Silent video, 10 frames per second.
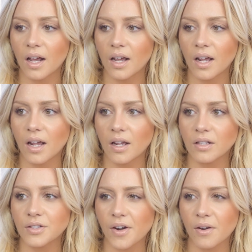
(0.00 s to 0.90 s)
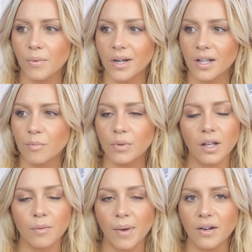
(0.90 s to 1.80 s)
I started reading up a
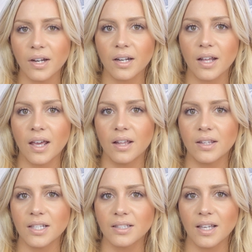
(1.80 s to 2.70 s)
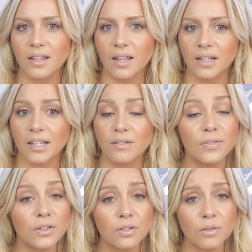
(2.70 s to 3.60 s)
lot about it, and they say that like
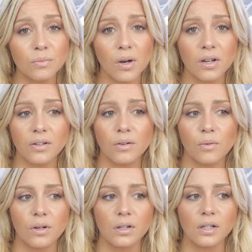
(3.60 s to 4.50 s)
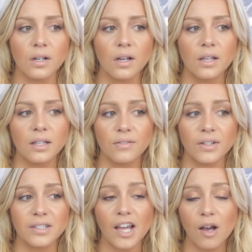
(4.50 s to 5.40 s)
filtered water or
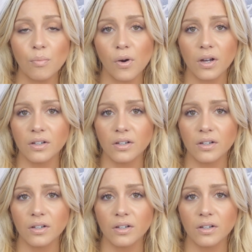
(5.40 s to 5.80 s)
even tap